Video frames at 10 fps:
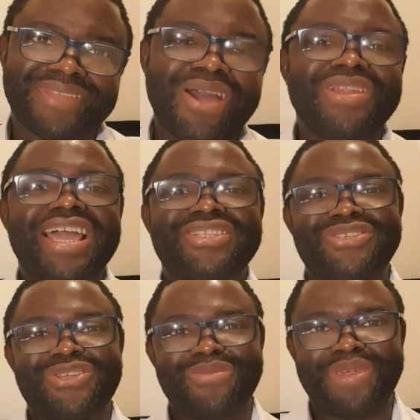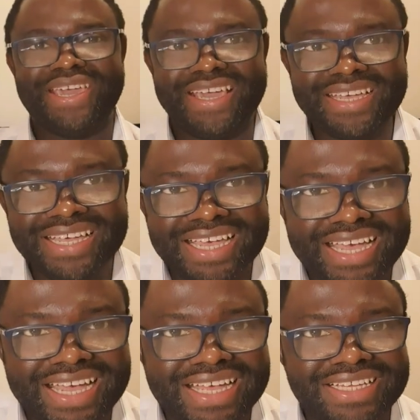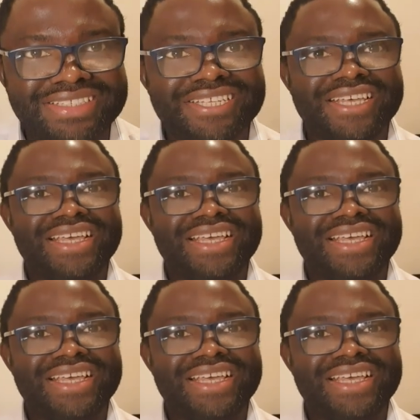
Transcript: I would like to stop here. Uh,